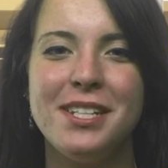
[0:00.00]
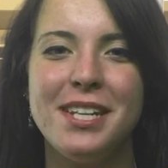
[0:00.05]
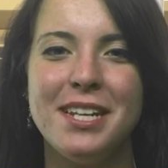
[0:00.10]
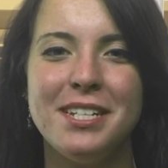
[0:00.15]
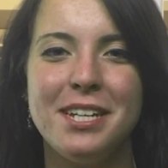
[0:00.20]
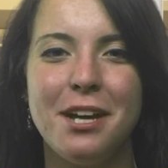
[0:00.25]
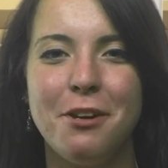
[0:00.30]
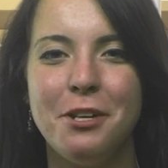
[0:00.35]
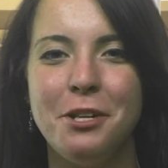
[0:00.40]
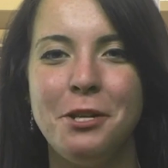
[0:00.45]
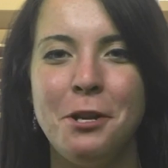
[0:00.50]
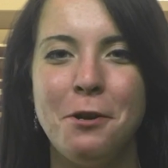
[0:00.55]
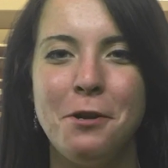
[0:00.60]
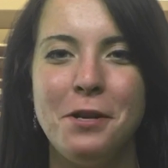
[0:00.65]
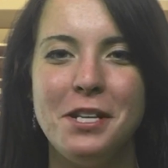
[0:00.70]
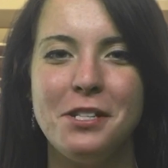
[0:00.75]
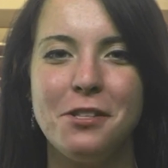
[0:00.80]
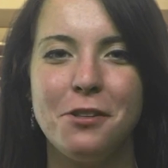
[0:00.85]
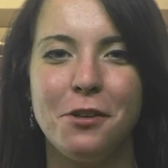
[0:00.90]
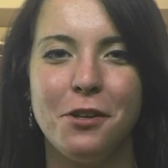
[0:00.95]
sent out a
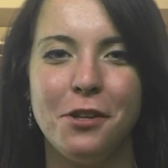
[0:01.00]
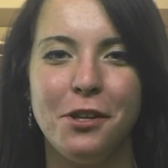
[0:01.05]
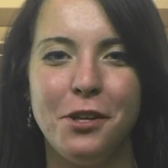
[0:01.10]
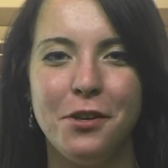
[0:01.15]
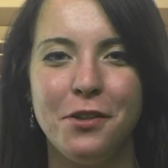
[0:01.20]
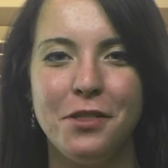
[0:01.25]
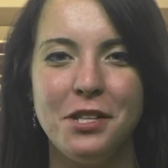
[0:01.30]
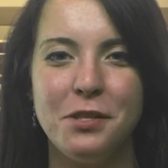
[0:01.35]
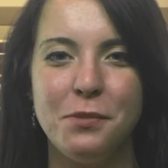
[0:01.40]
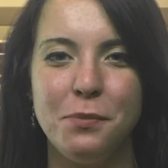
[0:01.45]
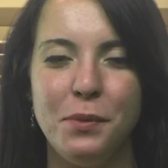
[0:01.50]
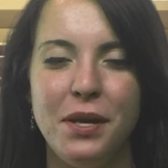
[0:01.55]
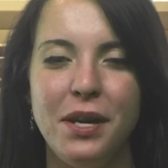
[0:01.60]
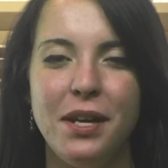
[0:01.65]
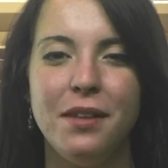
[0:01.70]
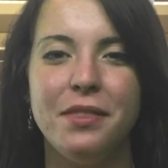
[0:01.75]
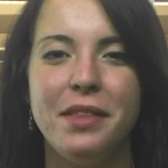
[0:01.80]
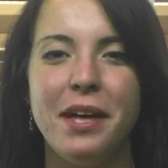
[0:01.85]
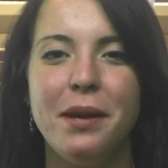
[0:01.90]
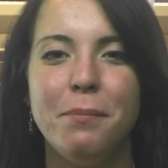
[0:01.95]
notice earlier this
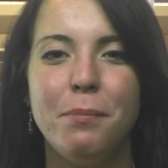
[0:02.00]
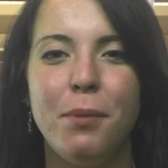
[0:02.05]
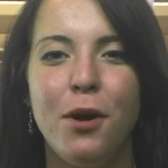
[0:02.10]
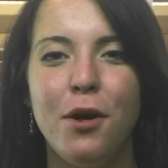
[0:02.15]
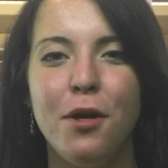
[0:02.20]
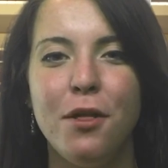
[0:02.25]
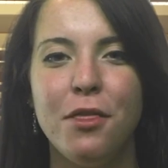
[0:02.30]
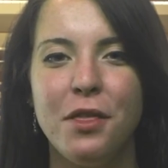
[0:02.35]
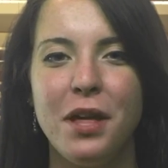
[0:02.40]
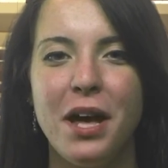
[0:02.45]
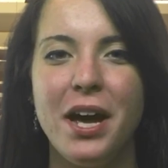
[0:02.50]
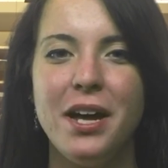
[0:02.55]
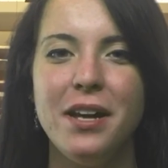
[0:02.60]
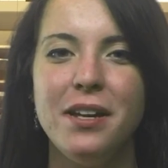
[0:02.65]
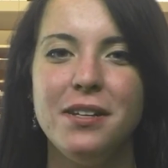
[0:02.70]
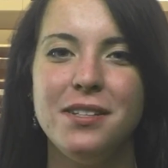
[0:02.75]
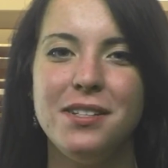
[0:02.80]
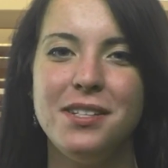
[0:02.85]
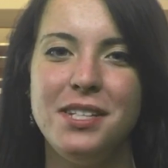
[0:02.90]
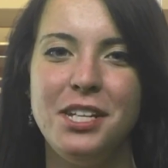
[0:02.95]
week that Paul
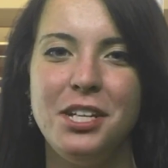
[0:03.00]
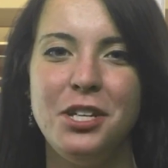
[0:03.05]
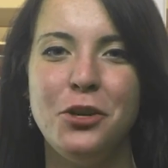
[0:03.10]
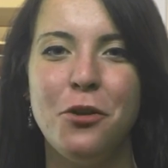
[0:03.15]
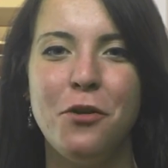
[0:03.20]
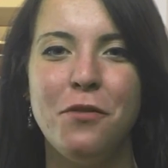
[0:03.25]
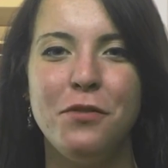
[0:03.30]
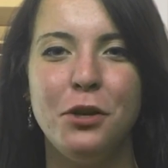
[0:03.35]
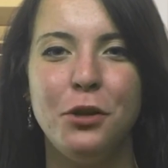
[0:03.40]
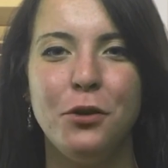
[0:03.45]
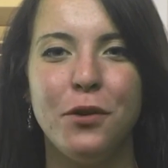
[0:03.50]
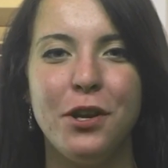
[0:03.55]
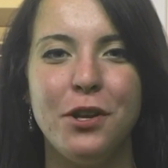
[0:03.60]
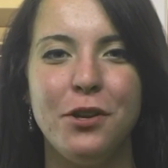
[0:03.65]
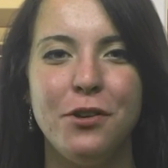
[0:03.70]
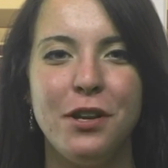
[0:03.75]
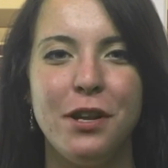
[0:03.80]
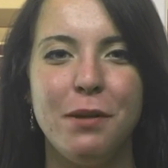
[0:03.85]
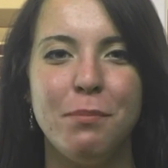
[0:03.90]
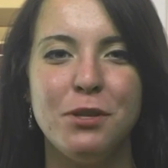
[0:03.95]
Thine, CEO of the
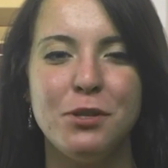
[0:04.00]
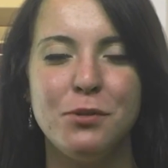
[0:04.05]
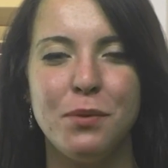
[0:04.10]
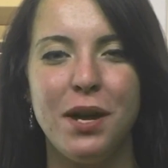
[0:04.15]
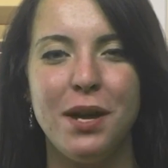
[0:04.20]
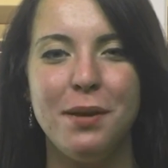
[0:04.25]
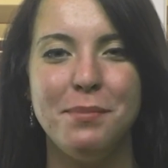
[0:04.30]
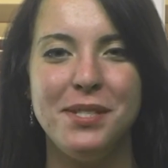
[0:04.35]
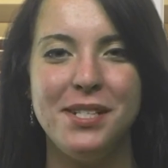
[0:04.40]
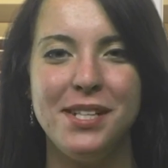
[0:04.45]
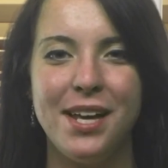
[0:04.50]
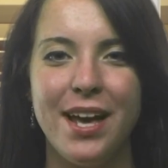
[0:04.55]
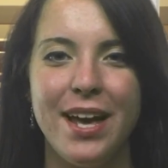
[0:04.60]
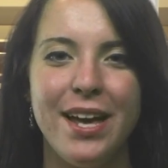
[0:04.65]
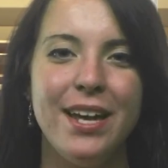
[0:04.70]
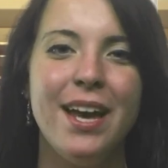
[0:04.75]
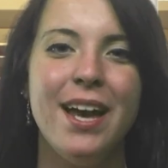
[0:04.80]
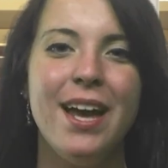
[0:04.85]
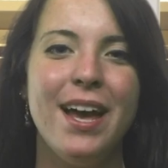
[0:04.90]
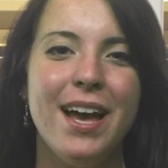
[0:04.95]
Greater Naples
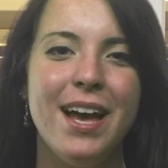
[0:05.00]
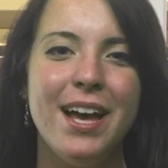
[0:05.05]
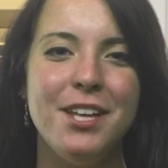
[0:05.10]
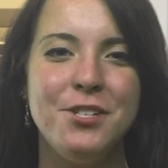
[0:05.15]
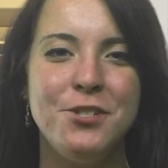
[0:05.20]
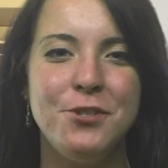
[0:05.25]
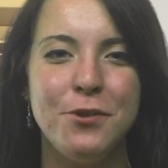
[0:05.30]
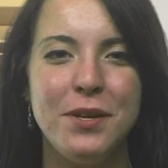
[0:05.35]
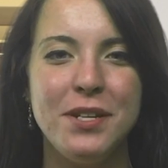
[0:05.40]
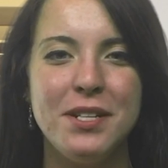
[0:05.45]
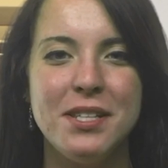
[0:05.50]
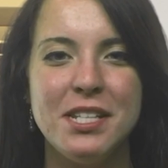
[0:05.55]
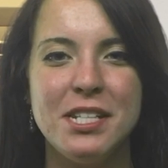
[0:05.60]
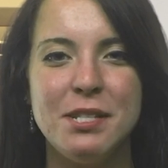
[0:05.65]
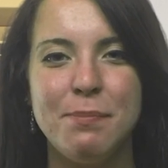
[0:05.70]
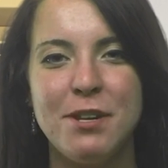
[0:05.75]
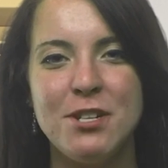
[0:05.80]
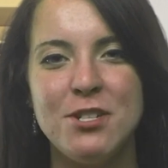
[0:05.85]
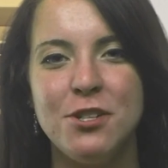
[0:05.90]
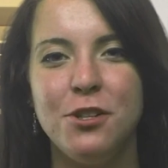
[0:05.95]
YMCA, has joined the
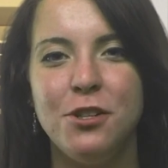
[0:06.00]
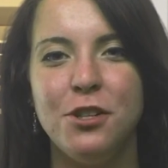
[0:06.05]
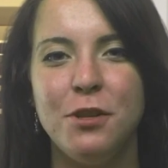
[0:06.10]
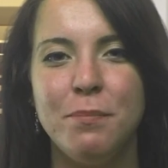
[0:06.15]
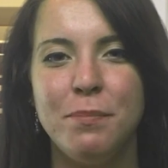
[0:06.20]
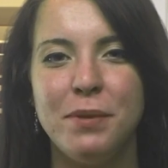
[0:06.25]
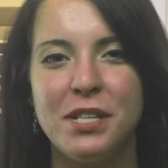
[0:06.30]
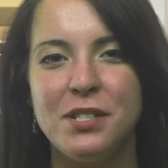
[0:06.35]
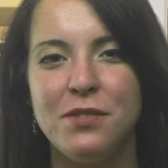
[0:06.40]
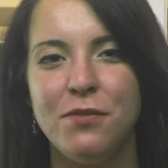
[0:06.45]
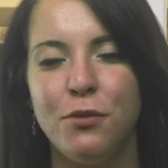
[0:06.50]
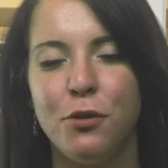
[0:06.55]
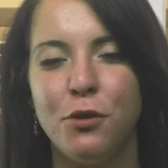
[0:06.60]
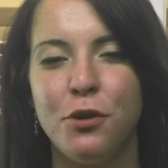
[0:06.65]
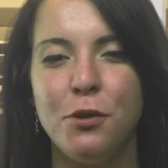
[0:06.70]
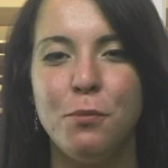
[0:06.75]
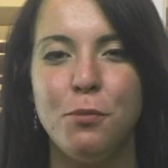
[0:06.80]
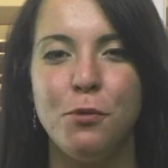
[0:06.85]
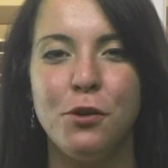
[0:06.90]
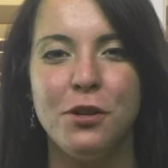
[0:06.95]
Special Olympics
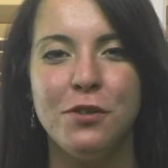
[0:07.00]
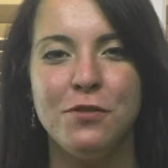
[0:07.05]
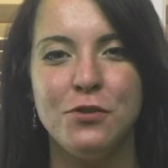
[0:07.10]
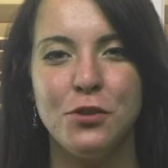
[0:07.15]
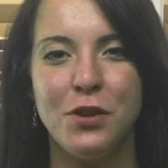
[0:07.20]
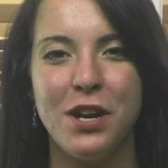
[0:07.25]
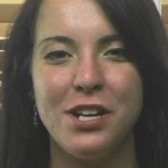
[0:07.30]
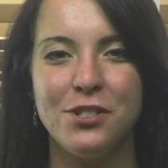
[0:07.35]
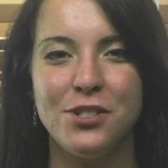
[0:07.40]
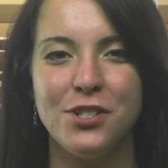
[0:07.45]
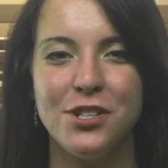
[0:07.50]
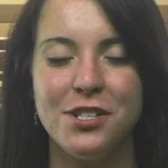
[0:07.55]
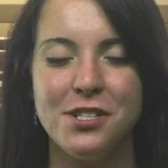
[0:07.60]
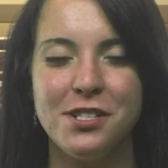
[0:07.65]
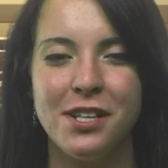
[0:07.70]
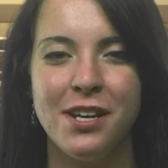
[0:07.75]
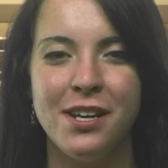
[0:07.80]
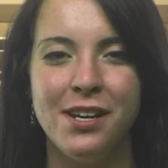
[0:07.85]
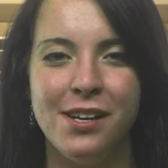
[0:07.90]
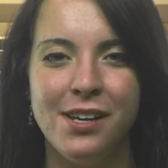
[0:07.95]
Florida Board of
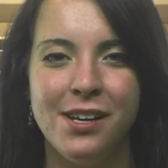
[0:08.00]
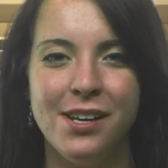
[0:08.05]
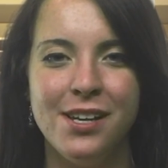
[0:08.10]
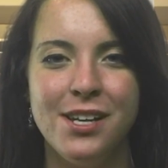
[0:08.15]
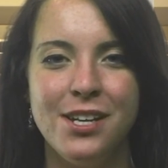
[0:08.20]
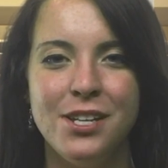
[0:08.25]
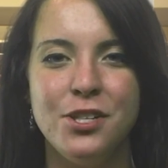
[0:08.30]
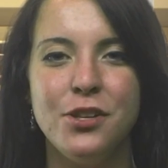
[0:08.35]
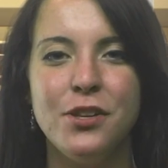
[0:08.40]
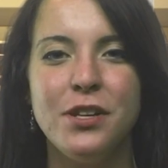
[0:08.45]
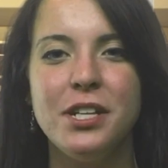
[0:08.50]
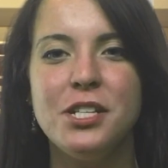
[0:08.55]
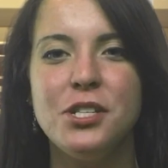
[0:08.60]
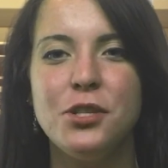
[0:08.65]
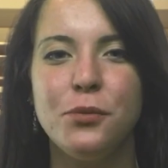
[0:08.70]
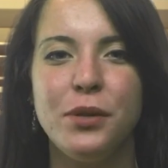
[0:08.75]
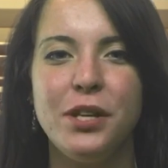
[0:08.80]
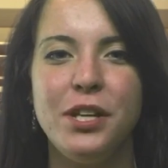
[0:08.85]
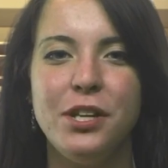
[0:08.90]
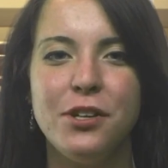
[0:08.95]
Directors. During his
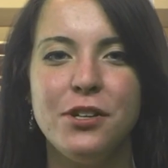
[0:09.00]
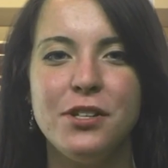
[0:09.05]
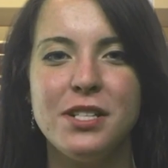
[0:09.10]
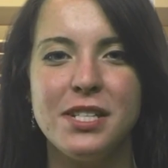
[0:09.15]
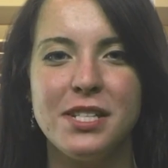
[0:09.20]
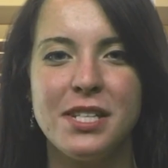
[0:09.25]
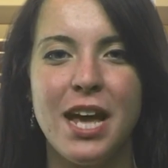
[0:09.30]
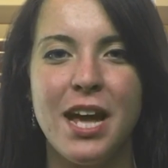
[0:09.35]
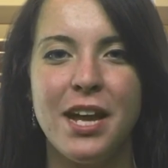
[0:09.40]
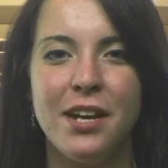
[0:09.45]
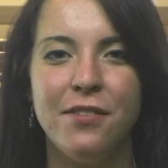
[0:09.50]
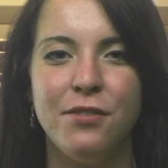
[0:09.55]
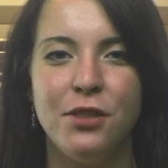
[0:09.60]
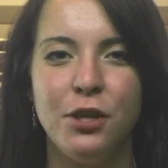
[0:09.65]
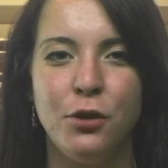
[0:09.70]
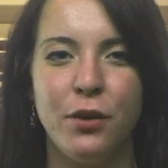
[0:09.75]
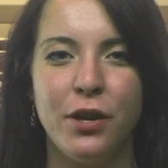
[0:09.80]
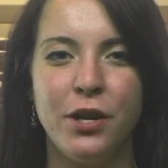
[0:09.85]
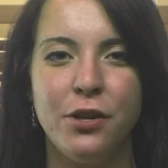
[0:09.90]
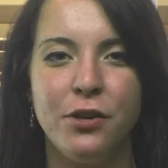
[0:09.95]
3 years as head of
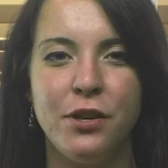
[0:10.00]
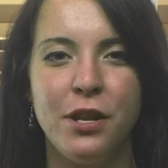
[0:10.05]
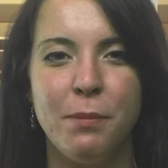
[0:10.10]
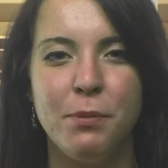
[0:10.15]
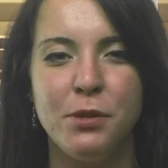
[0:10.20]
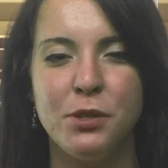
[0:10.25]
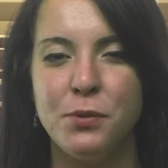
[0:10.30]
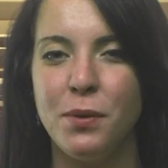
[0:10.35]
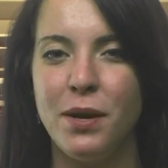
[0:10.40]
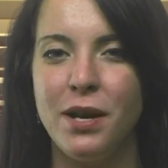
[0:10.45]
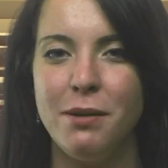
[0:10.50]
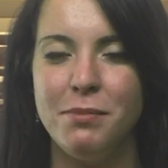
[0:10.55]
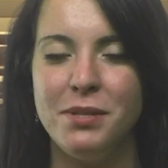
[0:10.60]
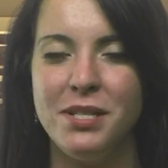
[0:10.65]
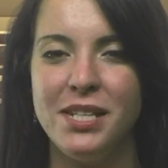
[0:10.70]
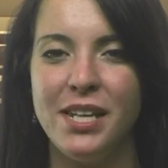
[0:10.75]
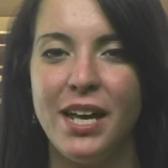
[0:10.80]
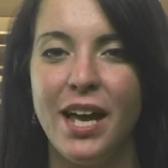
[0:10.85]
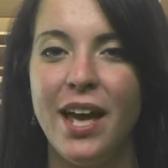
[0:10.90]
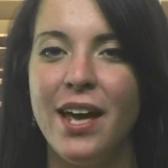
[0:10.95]
the Greater Naples
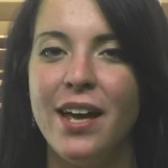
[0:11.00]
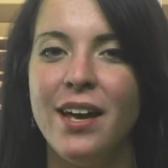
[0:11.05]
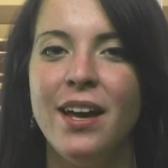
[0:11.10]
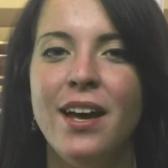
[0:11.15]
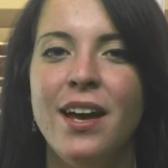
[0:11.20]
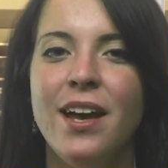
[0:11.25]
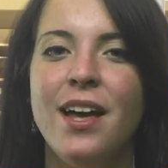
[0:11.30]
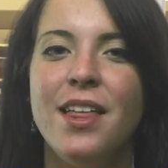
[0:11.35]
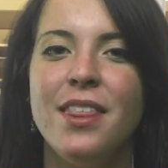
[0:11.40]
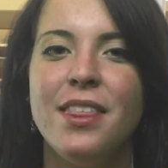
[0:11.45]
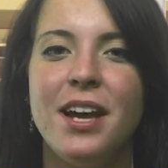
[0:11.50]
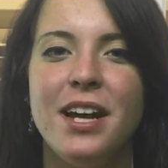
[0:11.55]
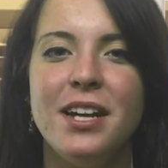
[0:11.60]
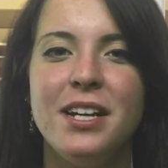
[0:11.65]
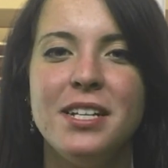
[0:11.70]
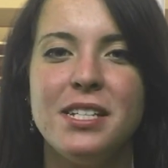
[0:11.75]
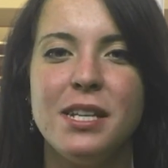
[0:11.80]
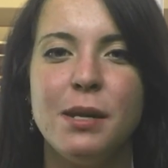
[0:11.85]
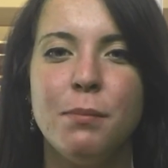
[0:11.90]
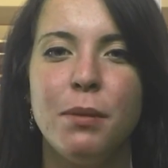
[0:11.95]
YMCA,
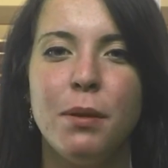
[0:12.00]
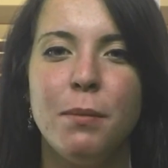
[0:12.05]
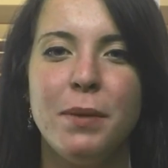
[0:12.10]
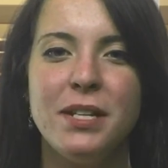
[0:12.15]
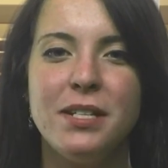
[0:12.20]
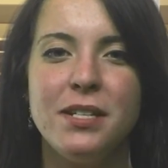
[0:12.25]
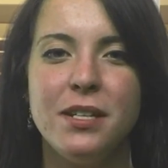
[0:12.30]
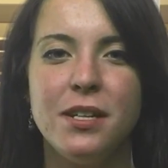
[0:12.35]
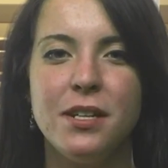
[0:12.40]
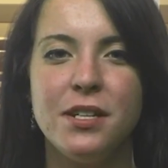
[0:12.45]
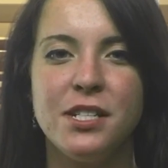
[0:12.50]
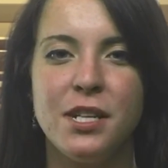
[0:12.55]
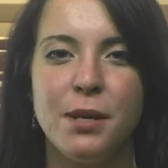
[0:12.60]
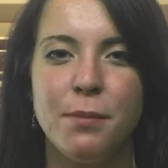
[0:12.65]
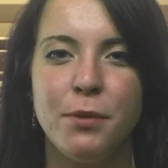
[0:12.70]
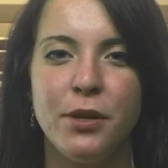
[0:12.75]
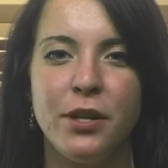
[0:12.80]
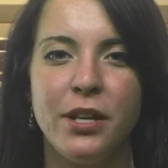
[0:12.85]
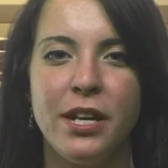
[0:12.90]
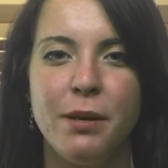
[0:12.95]
Thine has implemented a
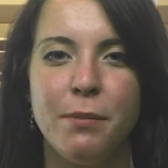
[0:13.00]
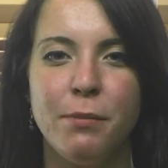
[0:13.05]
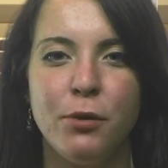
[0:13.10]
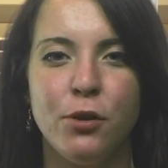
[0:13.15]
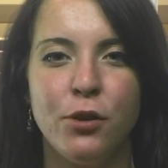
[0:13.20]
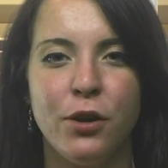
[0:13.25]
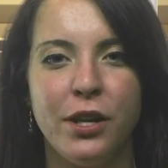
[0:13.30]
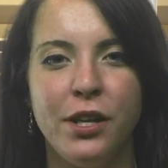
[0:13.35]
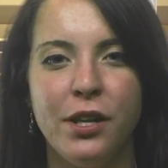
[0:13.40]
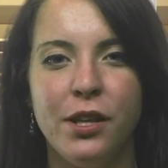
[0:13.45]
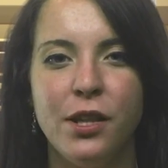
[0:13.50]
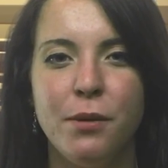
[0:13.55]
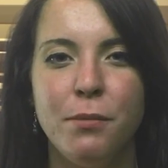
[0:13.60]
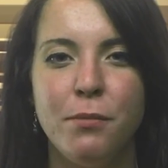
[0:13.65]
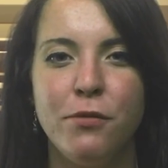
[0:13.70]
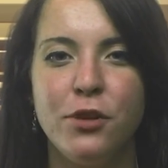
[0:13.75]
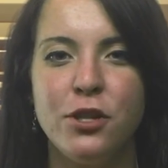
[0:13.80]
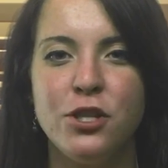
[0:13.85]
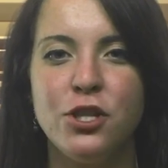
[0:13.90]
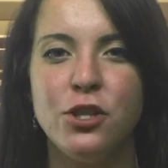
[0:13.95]
summer camp curriculum for